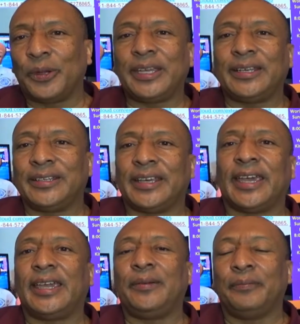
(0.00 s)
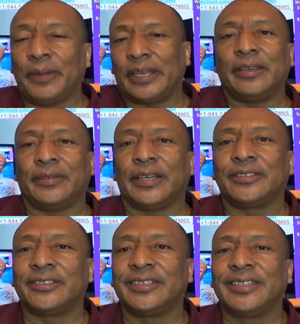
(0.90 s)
we today, many of us,